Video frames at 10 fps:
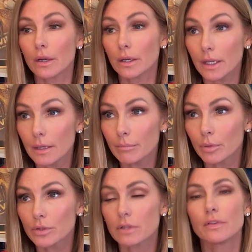keep
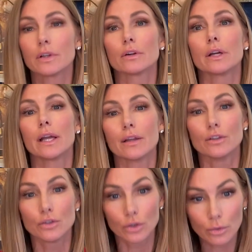persevering
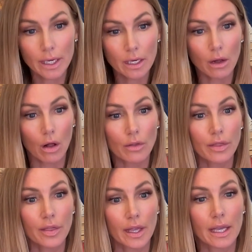and doing all the
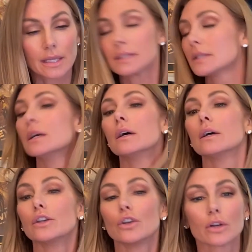things,
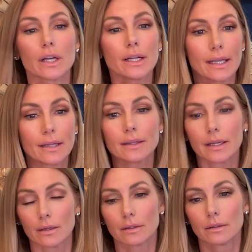you're gonna get
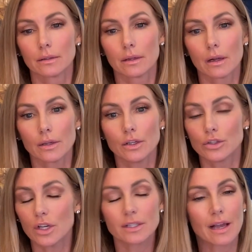there. You
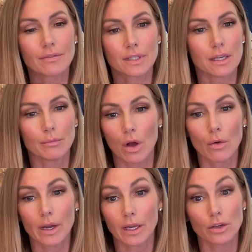just have to keep
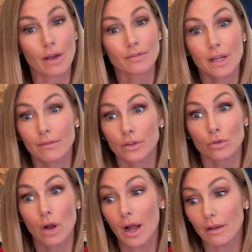going, and you have to have the
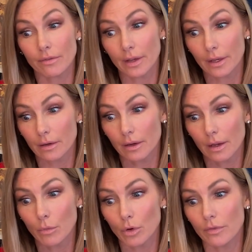drive
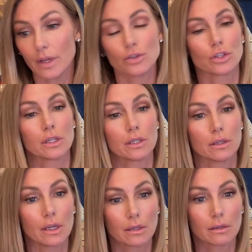and motivation,
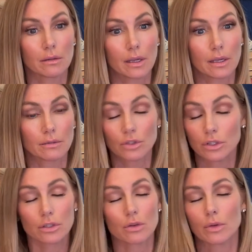and
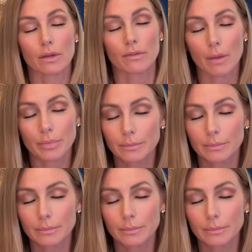just don't give up.